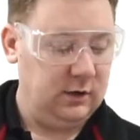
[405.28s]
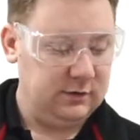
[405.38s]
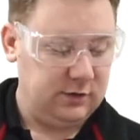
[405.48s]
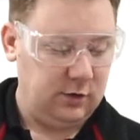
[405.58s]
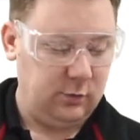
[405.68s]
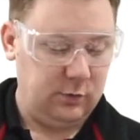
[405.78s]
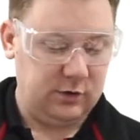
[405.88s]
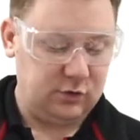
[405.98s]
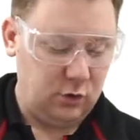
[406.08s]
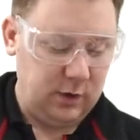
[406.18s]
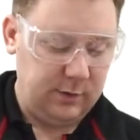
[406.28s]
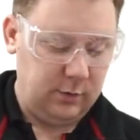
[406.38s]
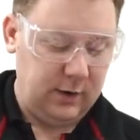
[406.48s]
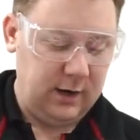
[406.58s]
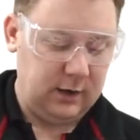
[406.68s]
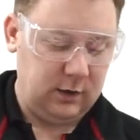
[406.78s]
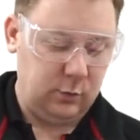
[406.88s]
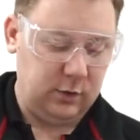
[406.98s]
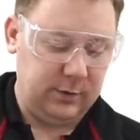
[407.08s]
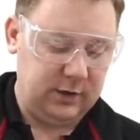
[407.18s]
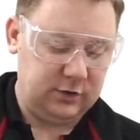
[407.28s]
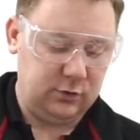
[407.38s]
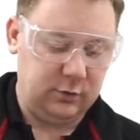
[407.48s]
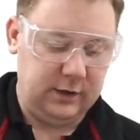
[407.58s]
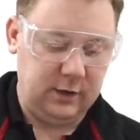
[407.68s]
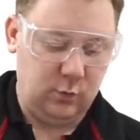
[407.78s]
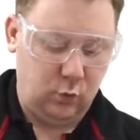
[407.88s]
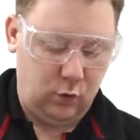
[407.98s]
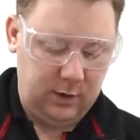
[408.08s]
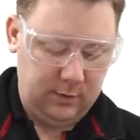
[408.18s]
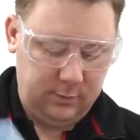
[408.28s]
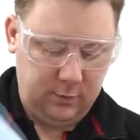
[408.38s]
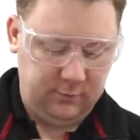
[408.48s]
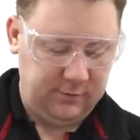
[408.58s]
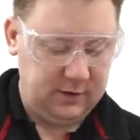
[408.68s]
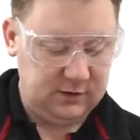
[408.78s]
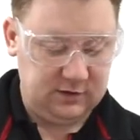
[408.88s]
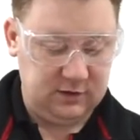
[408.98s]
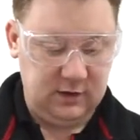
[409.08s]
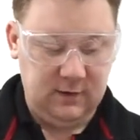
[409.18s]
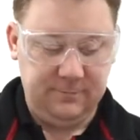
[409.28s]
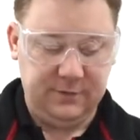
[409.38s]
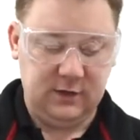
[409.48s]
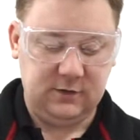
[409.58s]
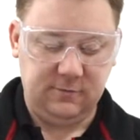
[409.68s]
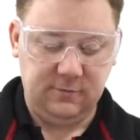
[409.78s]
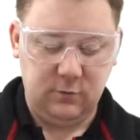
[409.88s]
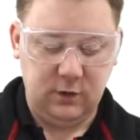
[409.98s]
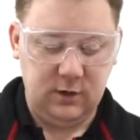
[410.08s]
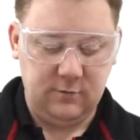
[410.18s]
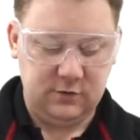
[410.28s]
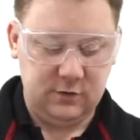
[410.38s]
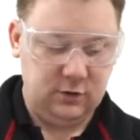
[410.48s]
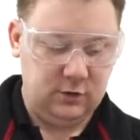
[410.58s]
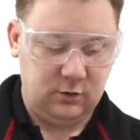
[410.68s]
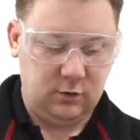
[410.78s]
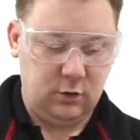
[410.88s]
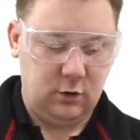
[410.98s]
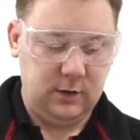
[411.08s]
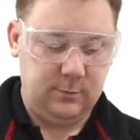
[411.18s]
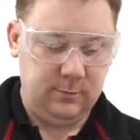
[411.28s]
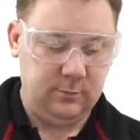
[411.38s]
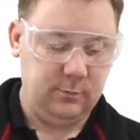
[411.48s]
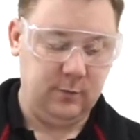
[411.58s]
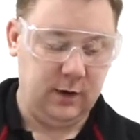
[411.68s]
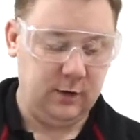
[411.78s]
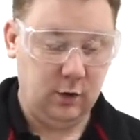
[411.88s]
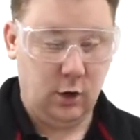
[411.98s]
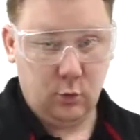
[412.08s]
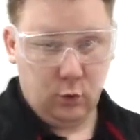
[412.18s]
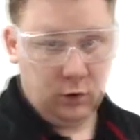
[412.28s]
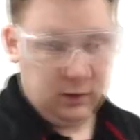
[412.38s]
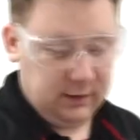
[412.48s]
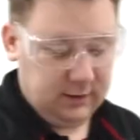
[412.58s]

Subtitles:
So with a dry bit of rag, you want to make sure that you wipe the bolt face, that it's free of dirt, grime, but no oil